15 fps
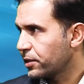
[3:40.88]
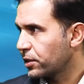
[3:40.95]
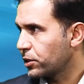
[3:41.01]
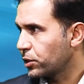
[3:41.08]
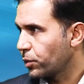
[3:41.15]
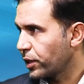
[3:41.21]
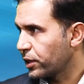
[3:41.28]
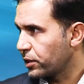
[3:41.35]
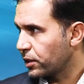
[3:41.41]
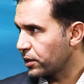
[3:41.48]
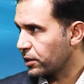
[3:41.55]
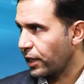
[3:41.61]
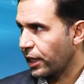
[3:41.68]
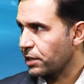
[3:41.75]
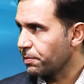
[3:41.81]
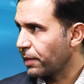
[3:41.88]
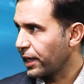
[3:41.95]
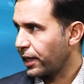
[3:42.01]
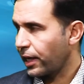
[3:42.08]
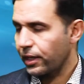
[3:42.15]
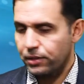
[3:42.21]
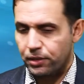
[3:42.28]
the situations case
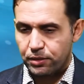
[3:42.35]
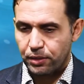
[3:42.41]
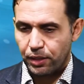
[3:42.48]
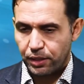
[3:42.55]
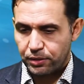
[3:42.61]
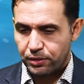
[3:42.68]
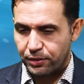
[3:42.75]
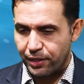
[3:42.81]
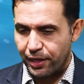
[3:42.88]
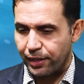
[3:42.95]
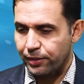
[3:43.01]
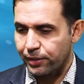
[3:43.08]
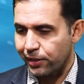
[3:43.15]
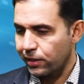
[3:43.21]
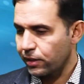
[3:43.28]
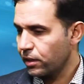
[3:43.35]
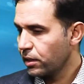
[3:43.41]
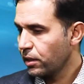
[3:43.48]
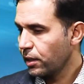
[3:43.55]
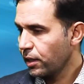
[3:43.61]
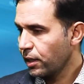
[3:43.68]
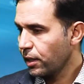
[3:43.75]
by case. It's not a
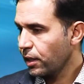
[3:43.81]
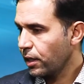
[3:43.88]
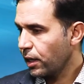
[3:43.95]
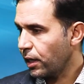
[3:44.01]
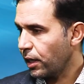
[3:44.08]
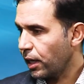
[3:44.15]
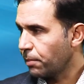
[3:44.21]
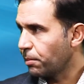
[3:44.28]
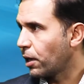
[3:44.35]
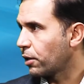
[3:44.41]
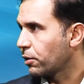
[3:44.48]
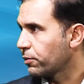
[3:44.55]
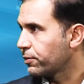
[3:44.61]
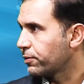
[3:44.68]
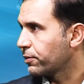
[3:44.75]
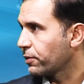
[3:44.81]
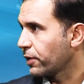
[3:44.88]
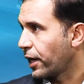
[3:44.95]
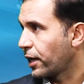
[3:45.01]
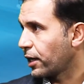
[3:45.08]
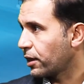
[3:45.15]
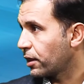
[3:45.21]
standard amount of
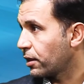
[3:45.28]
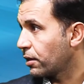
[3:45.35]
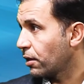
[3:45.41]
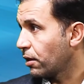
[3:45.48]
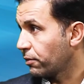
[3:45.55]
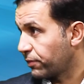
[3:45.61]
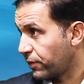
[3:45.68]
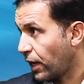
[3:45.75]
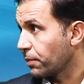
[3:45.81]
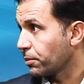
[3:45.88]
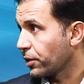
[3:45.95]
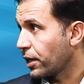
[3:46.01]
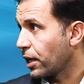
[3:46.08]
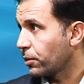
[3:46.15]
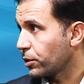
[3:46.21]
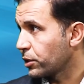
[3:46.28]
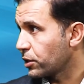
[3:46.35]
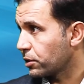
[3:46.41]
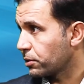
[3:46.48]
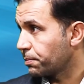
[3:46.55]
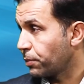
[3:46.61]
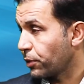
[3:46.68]
length of cable that we
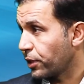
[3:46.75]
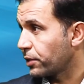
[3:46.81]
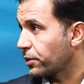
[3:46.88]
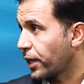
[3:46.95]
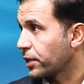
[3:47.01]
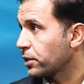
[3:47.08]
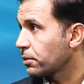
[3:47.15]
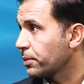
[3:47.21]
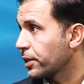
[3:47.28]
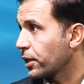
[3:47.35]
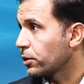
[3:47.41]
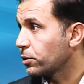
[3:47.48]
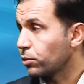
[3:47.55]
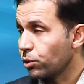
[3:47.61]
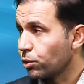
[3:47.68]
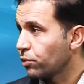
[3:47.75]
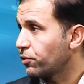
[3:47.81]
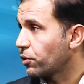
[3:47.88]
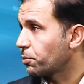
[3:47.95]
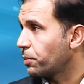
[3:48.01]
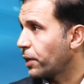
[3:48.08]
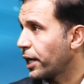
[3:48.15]
just put it randomly on
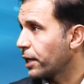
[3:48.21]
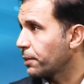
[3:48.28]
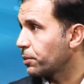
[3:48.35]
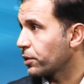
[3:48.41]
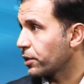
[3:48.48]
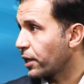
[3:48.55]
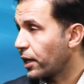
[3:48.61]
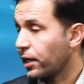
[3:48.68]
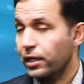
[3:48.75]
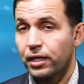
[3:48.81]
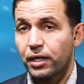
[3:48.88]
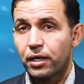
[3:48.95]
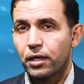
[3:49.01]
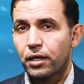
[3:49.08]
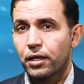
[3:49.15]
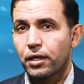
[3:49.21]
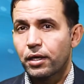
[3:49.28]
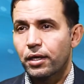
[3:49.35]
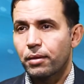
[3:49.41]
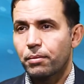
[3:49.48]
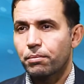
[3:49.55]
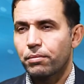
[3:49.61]
roof or pipe or gutter,
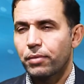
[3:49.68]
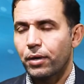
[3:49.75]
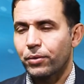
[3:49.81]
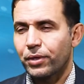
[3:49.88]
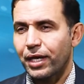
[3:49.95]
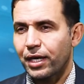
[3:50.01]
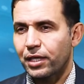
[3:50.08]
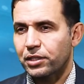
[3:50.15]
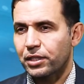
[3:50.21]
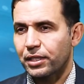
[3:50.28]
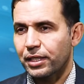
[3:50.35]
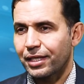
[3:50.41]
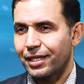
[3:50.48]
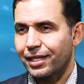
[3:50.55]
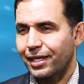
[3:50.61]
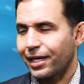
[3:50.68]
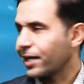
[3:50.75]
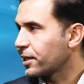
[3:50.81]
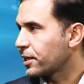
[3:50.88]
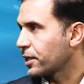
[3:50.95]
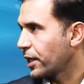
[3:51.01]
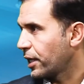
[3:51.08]
but we actually
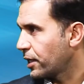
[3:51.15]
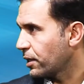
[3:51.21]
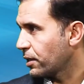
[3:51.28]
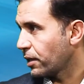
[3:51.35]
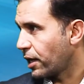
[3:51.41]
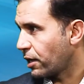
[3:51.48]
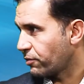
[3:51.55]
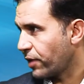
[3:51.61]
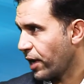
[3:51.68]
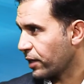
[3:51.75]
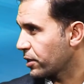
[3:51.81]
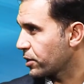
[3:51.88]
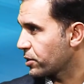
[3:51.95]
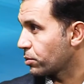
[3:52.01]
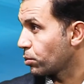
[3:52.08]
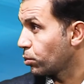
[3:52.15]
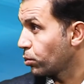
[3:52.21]
calculate a lot of factors.